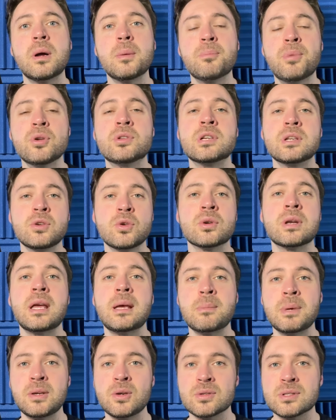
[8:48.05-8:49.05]
putting your name
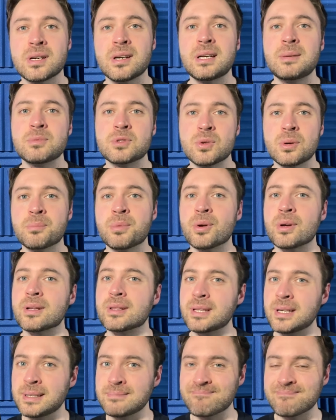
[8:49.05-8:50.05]
and your time to a book
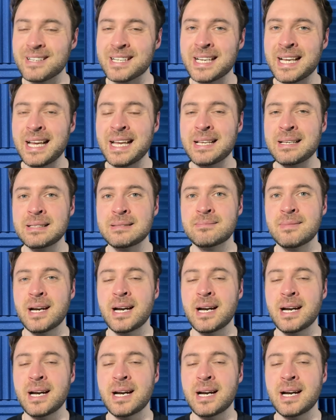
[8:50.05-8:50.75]
that, again,